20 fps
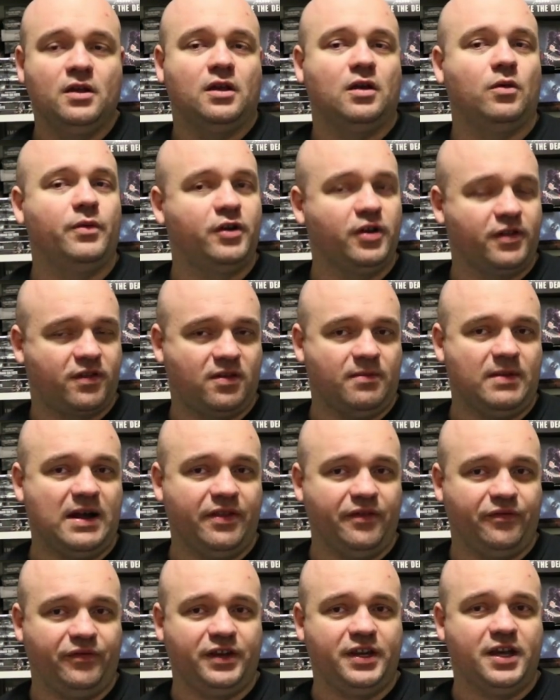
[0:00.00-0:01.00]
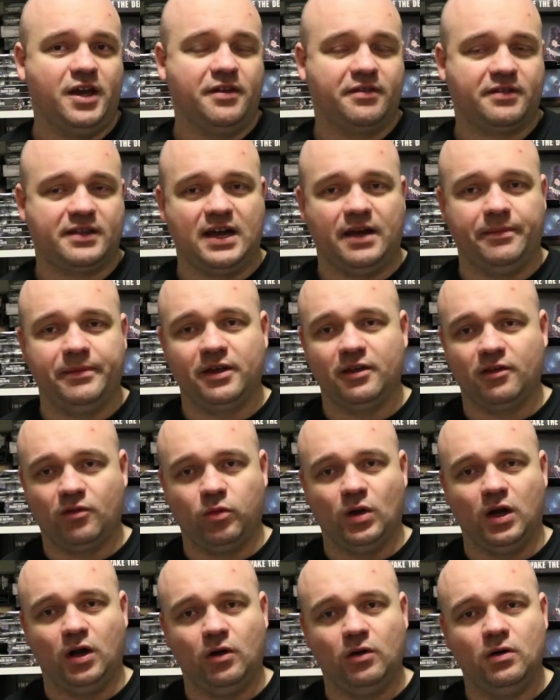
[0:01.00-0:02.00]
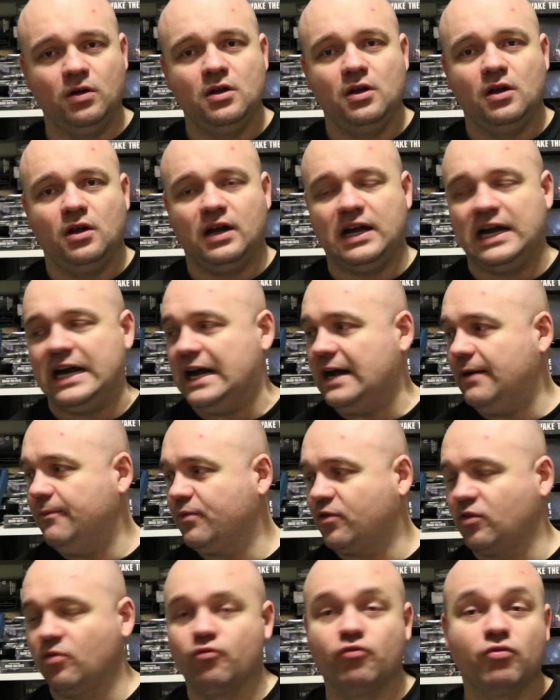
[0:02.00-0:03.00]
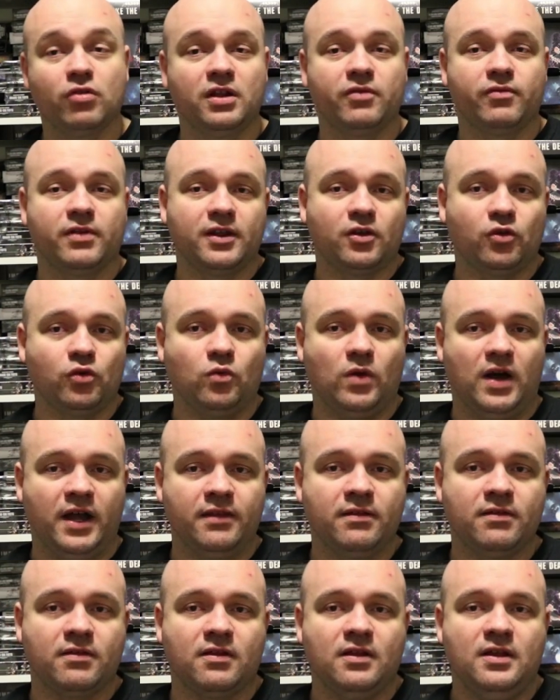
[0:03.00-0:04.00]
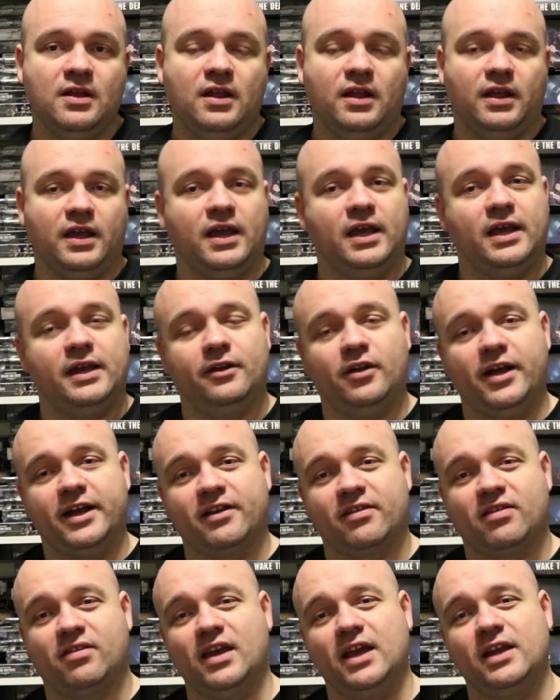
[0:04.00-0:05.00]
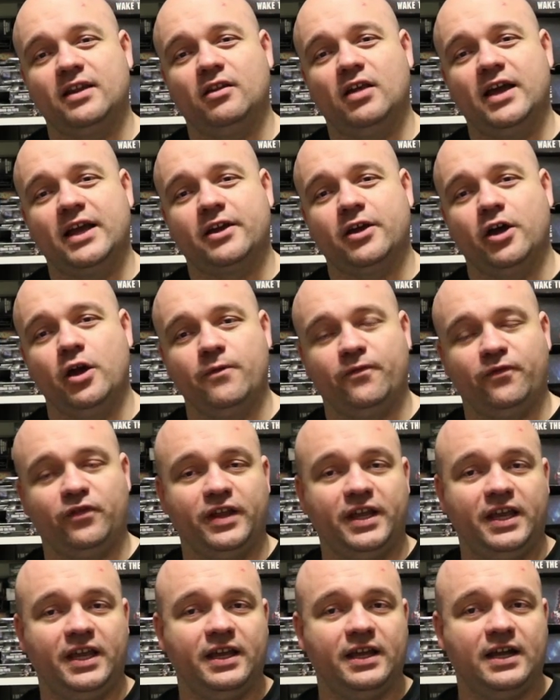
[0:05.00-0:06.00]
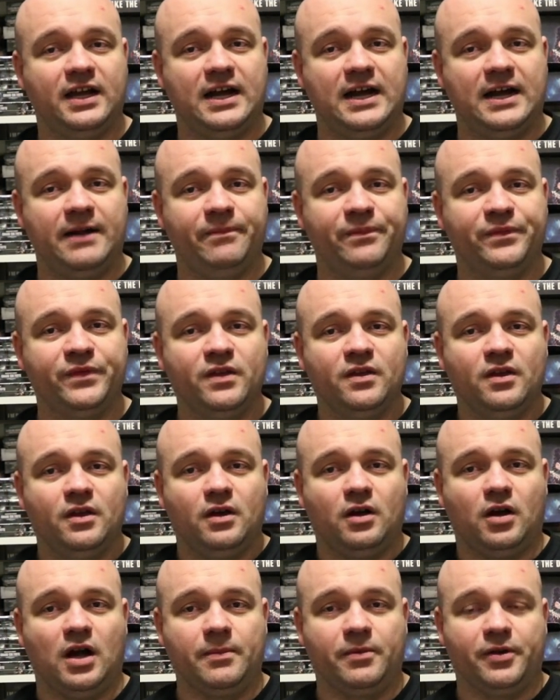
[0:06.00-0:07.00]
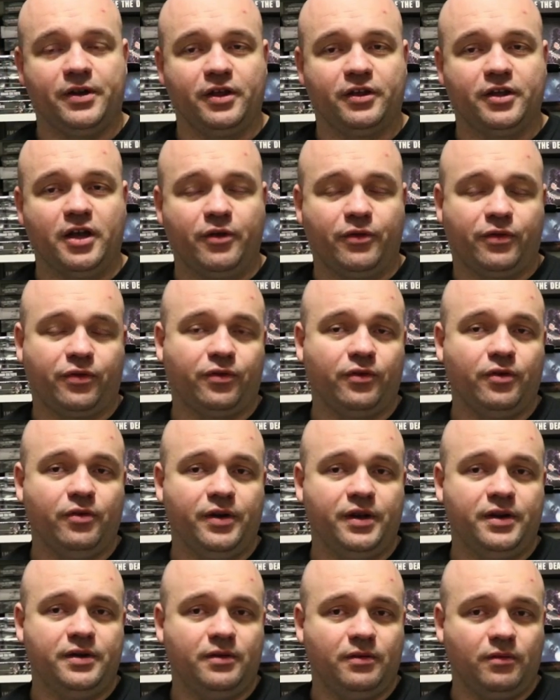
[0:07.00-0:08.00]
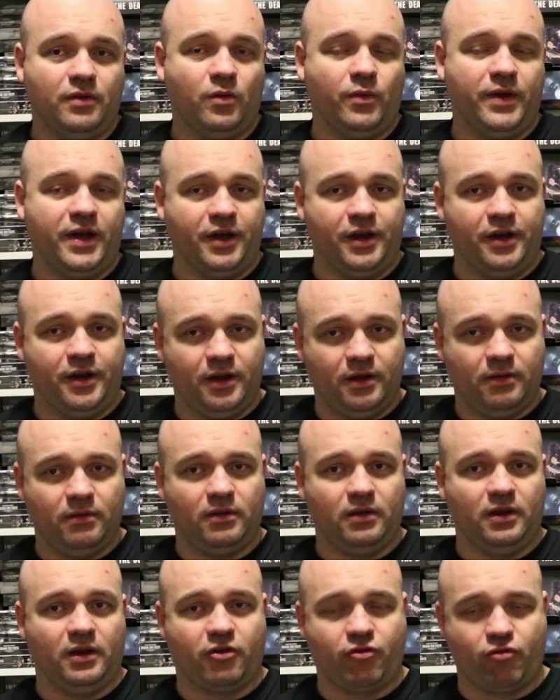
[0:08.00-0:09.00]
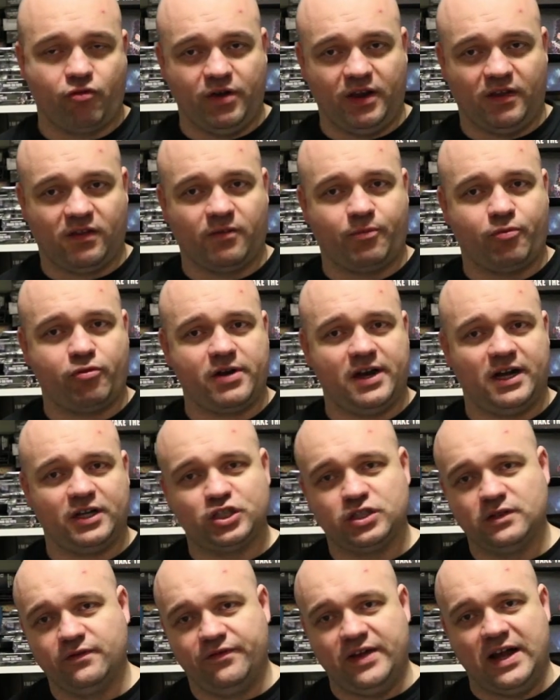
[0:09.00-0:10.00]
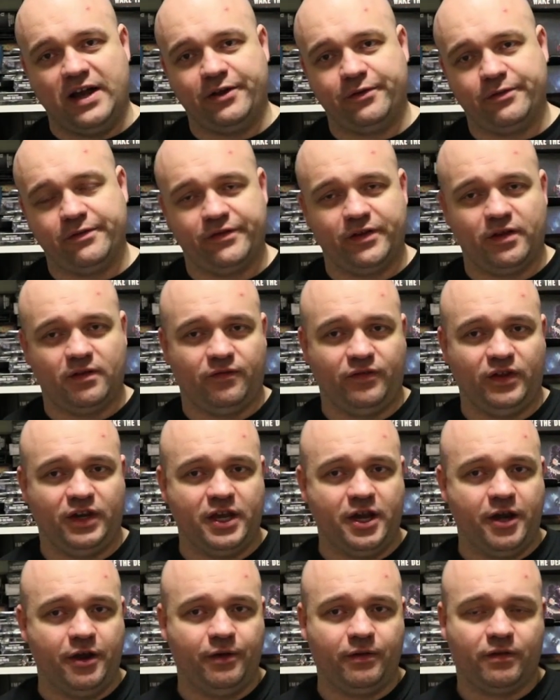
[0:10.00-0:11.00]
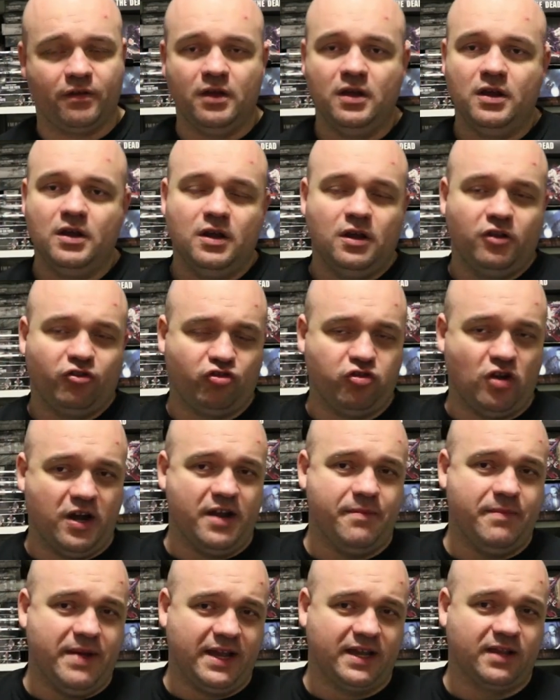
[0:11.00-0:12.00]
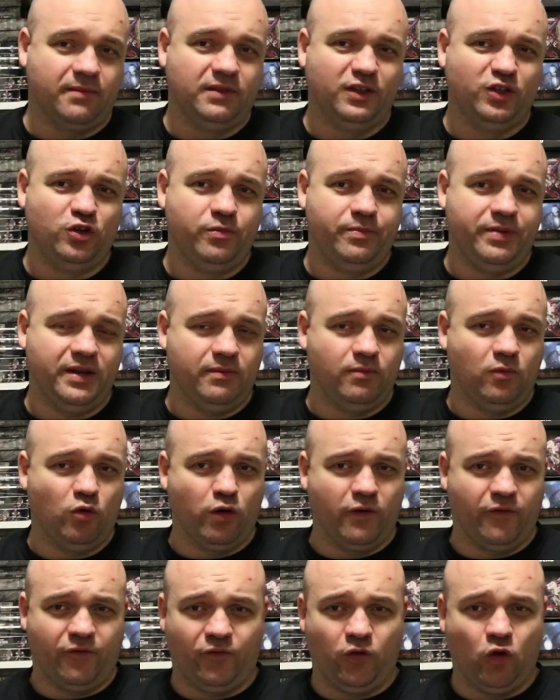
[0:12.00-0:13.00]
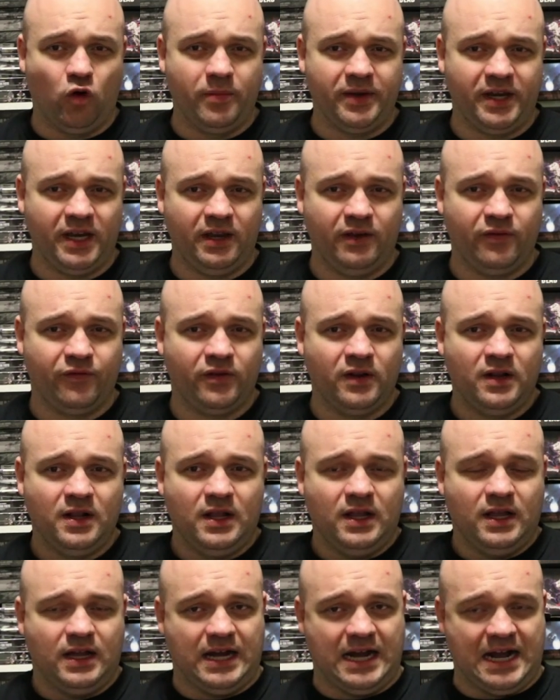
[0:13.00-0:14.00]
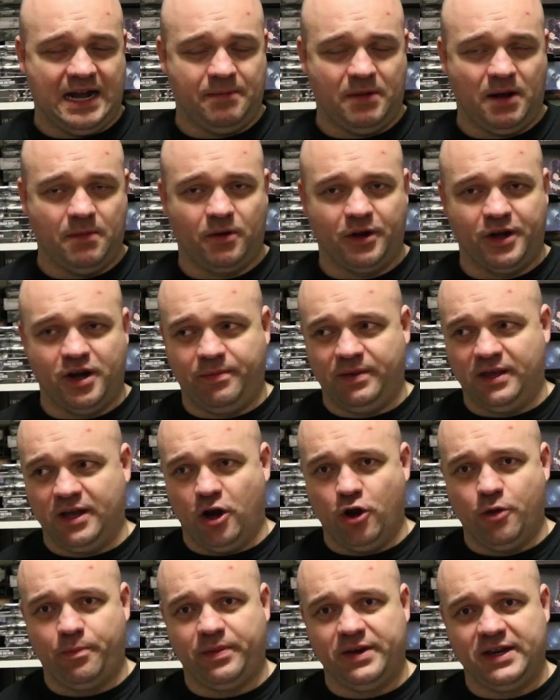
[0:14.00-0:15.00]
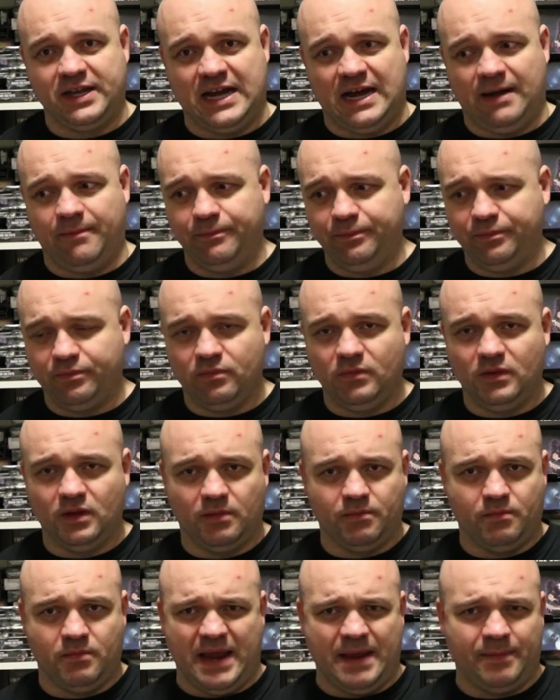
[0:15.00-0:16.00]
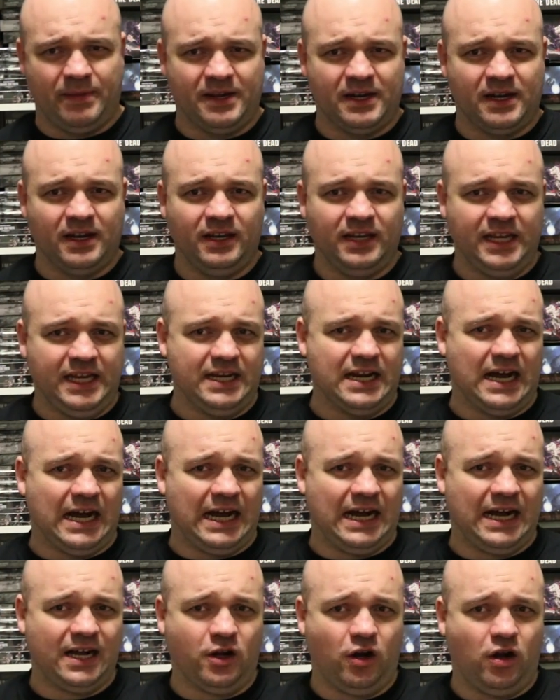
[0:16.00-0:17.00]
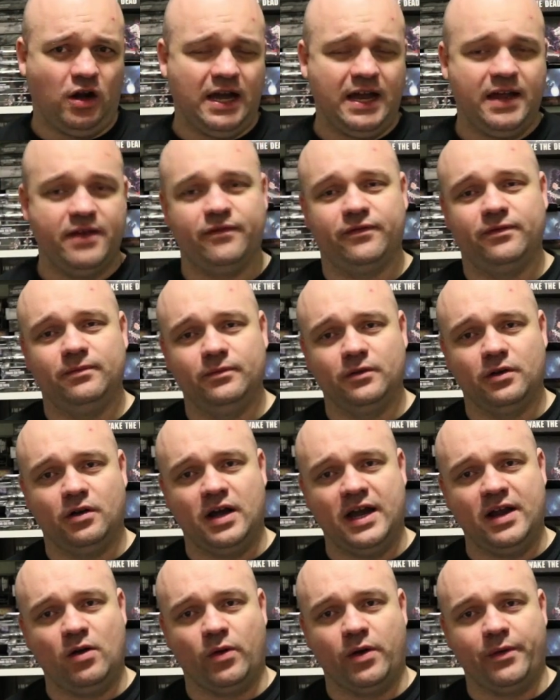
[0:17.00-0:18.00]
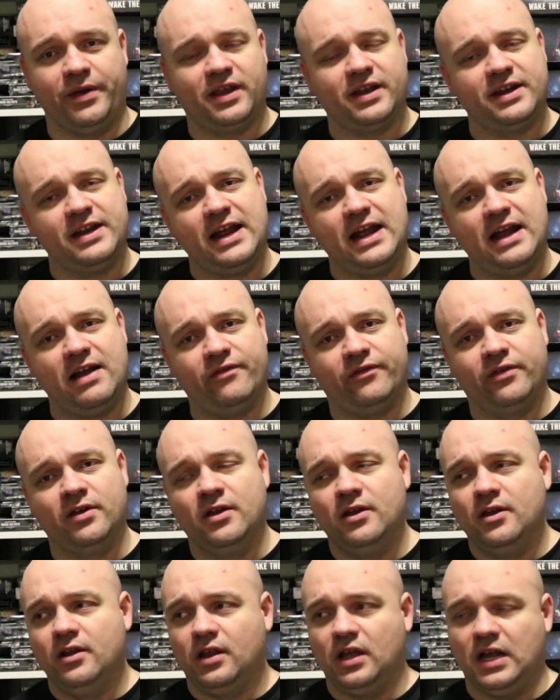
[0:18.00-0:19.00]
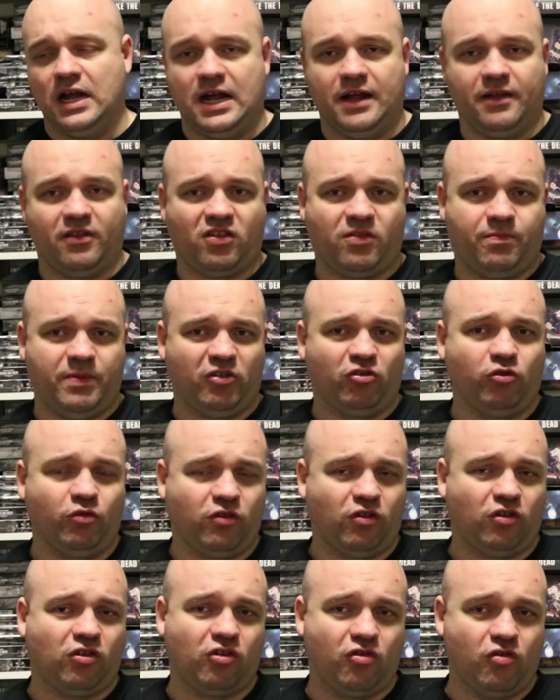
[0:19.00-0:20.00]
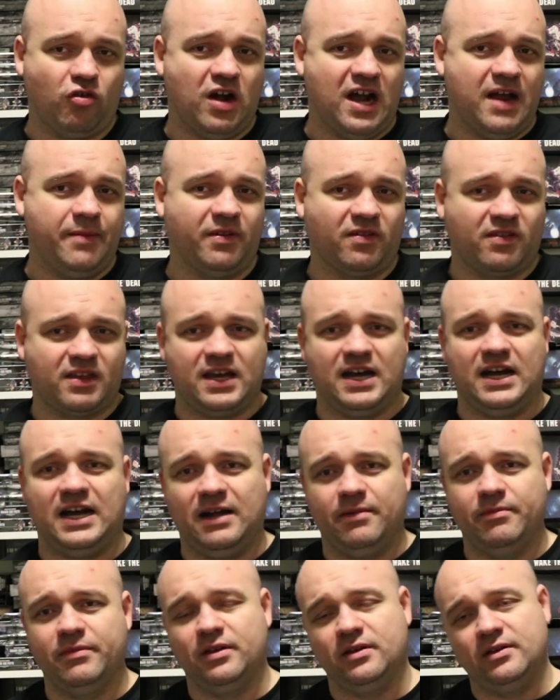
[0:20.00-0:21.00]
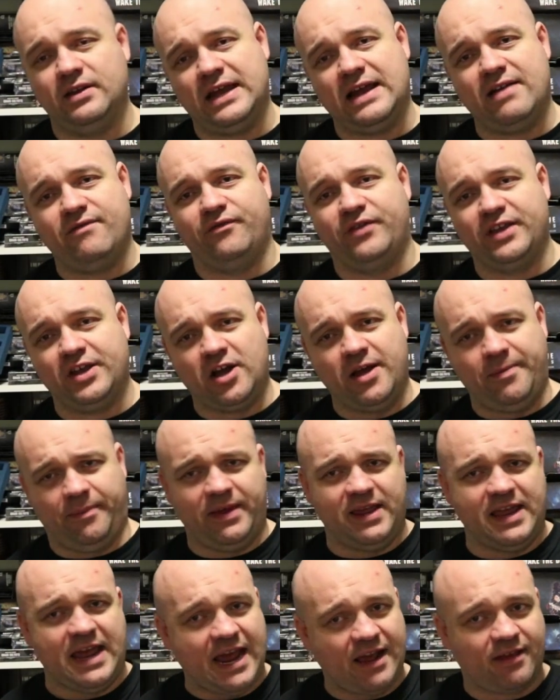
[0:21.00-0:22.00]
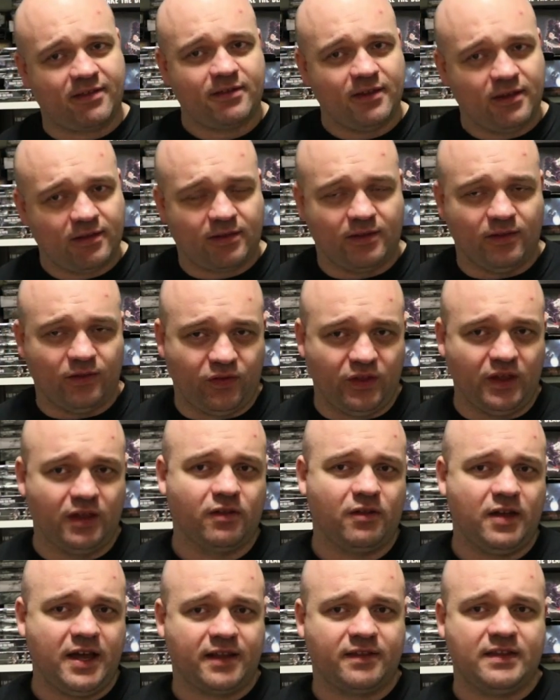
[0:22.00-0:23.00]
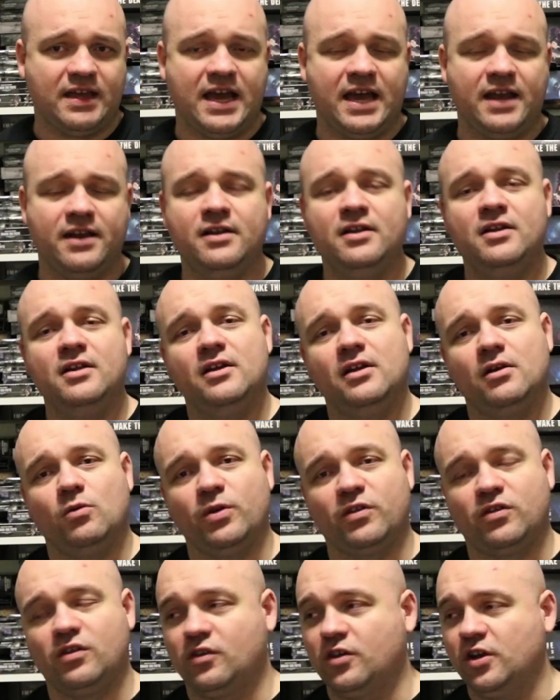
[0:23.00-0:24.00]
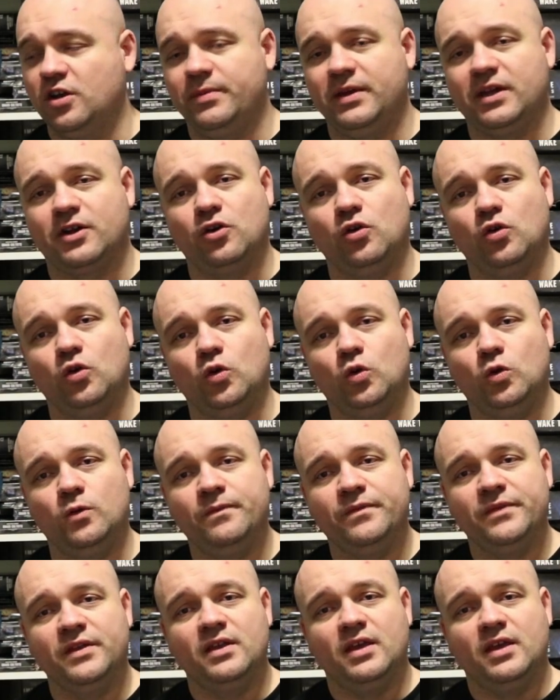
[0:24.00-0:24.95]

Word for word: And we've got some other videos coming as well, um, some really, really good ones. And like I said, like, hopefully um, I'm going to go through and when we're going to increase the production value of those videos, try to make them a little bit more informative. Um, I'm going to be opening up maybe an elite archive, right, where we can have uh, special subscribers come and have V I P access and things like that, which is going to be cool.